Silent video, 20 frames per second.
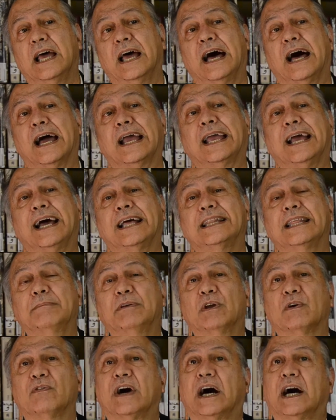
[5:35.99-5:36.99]

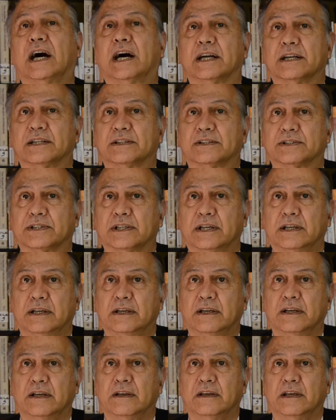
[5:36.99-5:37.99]
Academy of Arts
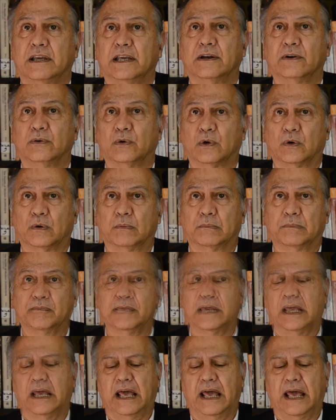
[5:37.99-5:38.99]
in Rome,
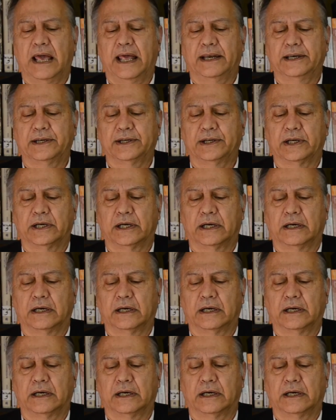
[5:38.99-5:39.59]
and